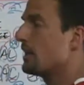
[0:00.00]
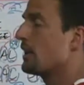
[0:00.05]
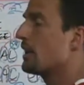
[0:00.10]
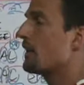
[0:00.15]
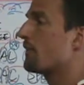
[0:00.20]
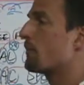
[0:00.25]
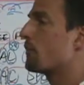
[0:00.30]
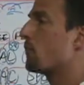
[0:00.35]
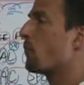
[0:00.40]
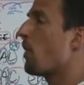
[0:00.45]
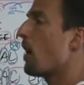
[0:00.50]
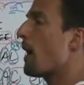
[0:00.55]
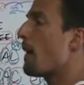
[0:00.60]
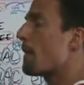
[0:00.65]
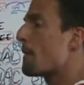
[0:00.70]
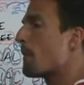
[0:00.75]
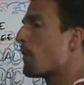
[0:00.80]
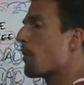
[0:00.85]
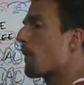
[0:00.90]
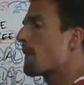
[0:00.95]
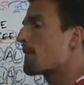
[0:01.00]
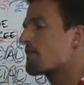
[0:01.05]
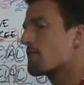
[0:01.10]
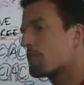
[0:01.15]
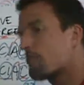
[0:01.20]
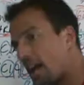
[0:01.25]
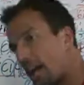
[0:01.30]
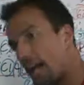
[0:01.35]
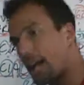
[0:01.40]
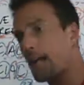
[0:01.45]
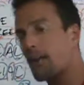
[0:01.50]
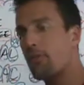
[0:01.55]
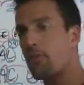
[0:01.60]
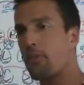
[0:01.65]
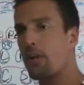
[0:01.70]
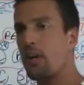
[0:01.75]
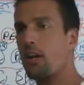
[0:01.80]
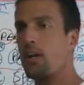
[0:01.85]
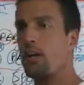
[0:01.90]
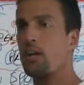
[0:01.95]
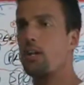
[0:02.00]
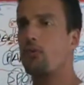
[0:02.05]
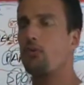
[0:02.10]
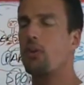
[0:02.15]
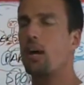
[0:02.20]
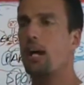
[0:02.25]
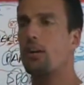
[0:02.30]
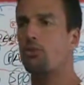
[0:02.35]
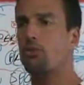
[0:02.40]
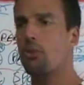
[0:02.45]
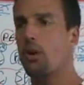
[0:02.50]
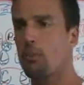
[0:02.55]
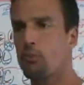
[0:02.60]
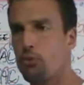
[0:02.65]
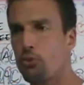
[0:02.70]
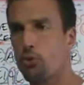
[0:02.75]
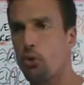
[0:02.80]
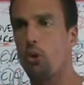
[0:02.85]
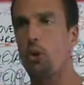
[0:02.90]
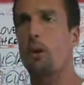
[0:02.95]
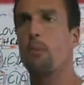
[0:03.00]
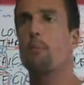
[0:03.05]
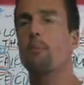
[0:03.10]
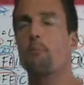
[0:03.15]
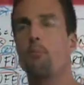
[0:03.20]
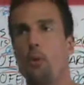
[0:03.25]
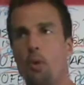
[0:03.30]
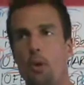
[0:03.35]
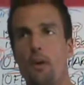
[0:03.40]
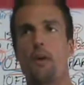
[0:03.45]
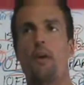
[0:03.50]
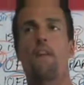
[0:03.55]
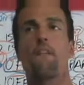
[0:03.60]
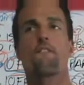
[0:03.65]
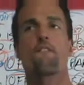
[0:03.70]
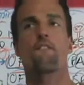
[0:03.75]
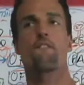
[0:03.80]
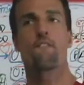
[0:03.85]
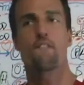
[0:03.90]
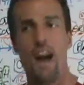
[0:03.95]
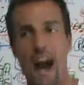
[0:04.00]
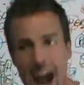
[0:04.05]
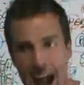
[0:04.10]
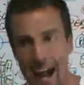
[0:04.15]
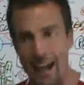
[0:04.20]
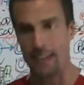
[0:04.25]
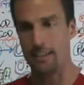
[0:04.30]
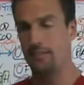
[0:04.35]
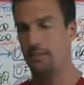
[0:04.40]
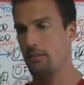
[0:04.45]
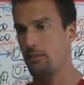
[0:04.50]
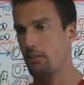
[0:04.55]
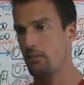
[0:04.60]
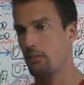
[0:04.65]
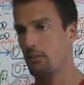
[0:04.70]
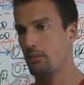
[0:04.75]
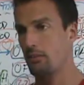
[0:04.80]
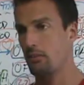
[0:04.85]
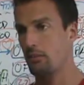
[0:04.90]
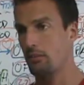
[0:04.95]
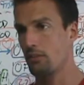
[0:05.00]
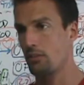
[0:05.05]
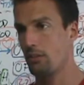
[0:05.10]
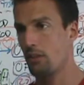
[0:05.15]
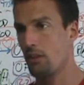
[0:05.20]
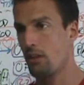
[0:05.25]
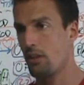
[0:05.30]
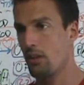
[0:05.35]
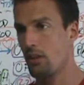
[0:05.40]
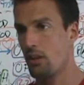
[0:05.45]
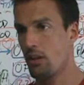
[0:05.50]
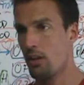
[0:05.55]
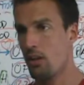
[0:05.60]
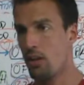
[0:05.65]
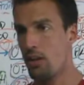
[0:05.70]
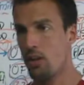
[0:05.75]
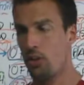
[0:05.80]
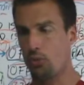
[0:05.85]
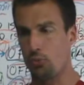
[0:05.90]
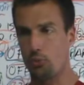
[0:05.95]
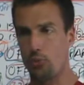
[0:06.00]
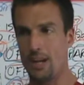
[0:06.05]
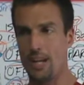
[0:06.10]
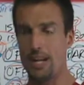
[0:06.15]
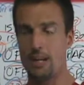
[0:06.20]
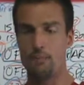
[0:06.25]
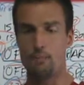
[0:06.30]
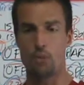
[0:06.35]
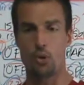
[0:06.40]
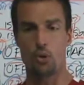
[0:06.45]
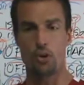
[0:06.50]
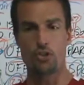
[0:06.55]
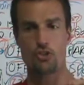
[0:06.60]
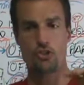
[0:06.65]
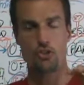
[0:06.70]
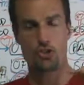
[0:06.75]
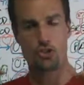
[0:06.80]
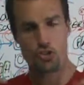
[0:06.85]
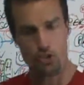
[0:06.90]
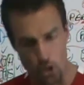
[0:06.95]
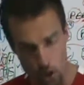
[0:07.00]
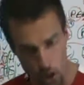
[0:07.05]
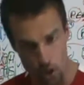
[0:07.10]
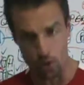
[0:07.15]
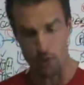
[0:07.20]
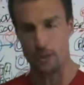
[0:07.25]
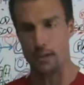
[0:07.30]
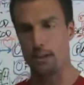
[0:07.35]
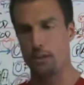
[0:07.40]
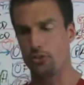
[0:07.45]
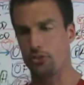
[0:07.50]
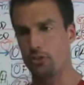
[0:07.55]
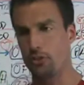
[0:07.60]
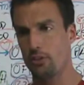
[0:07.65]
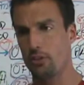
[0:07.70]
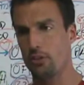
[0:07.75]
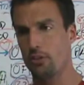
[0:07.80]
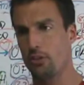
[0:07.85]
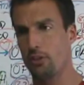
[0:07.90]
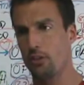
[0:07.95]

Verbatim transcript: If you want more faith, you've got to absorb more facts. Read more stories.